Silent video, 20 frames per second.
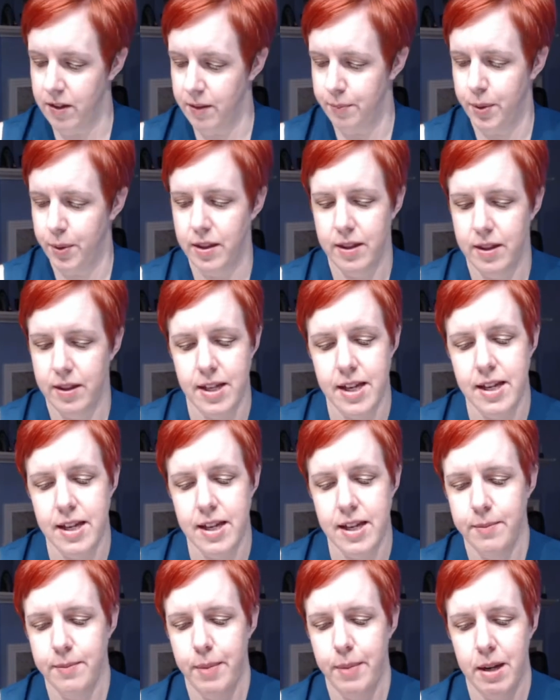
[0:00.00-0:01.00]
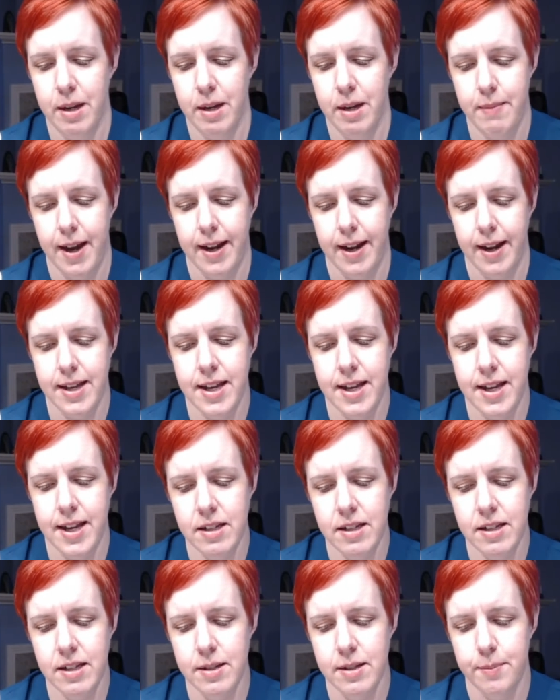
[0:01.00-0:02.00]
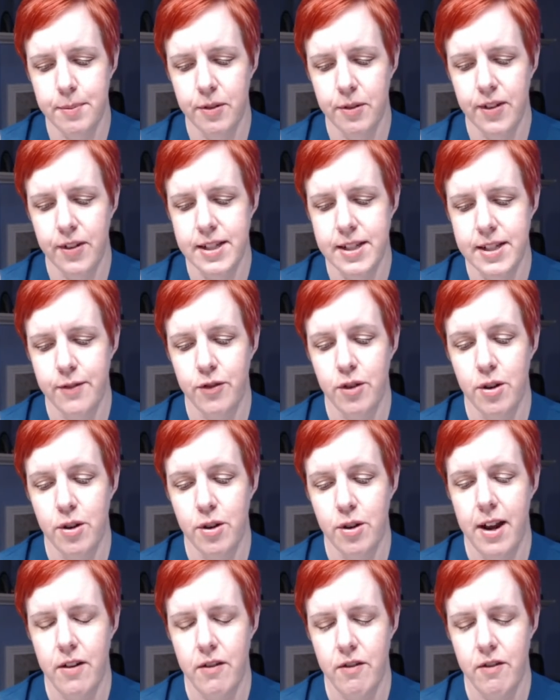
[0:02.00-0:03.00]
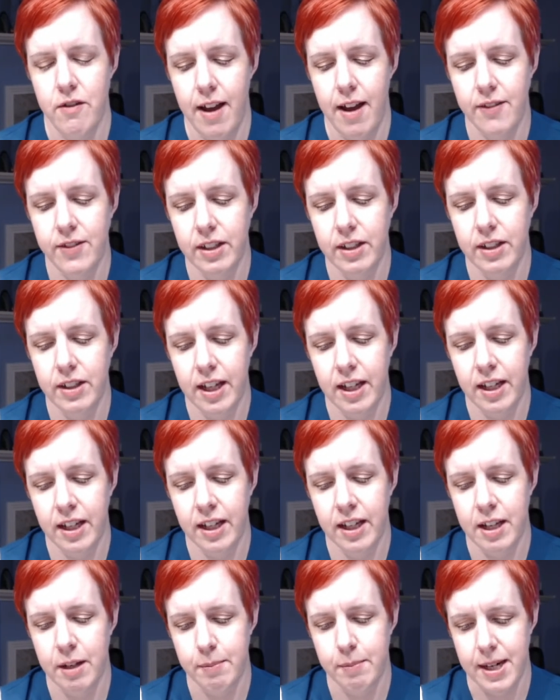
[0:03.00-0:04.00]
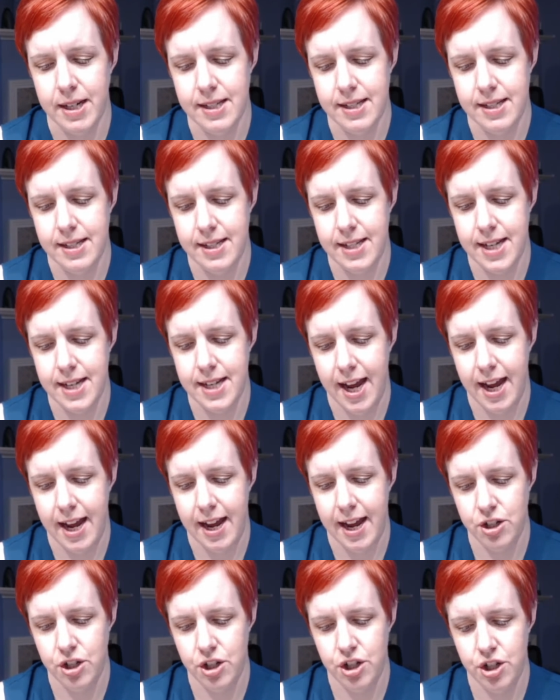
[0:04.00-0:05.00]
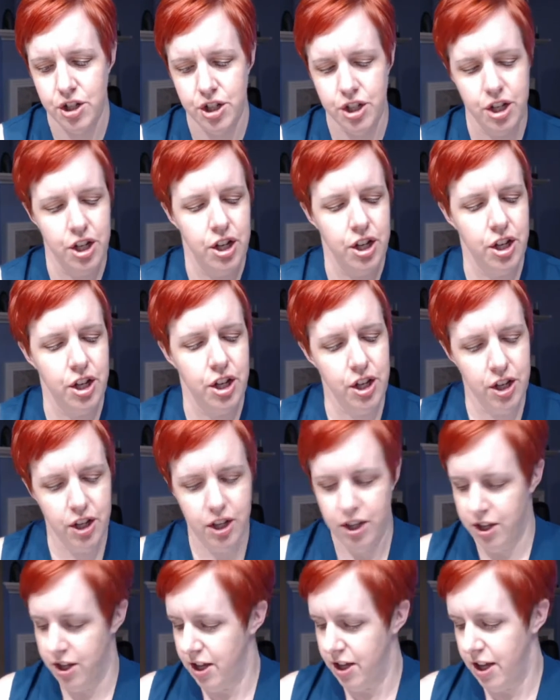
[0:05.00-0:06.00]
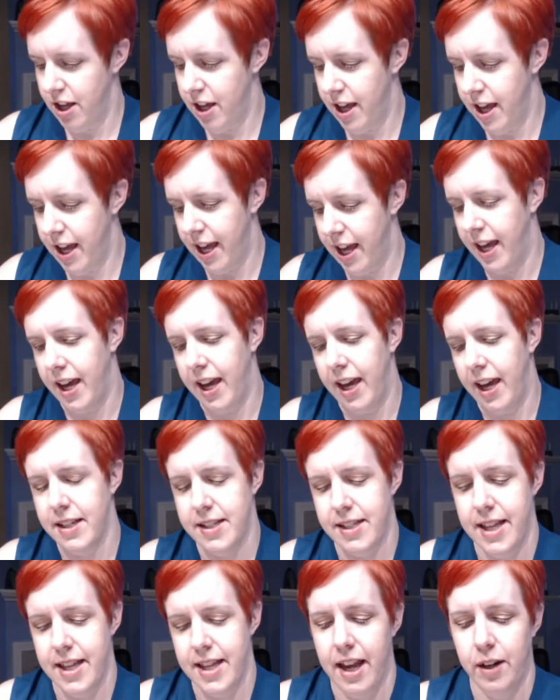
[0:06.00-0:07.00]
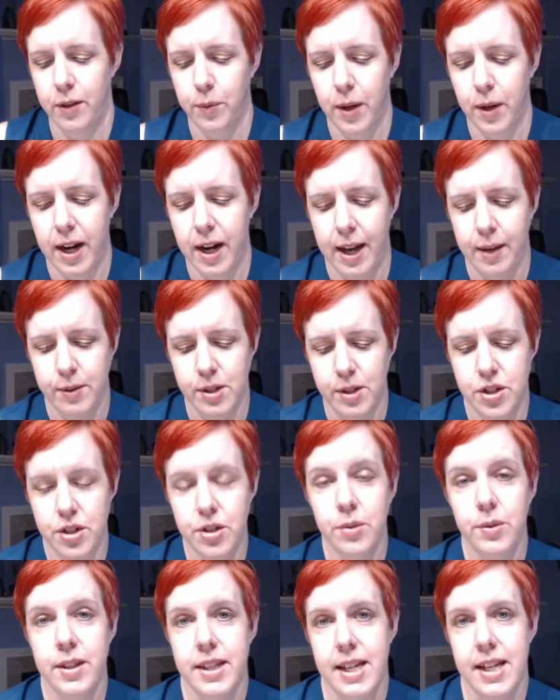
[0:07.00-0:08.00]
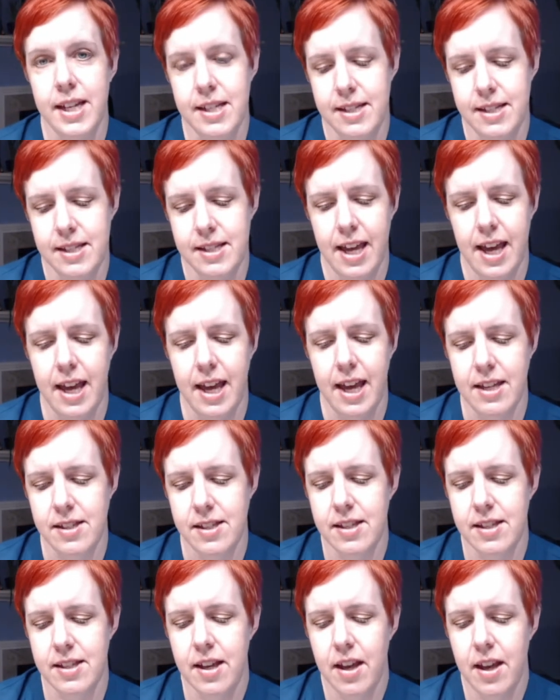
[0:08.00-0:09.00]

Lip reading: put the pin back in to prevent it from unraveling in my stash. And then what I would do with this is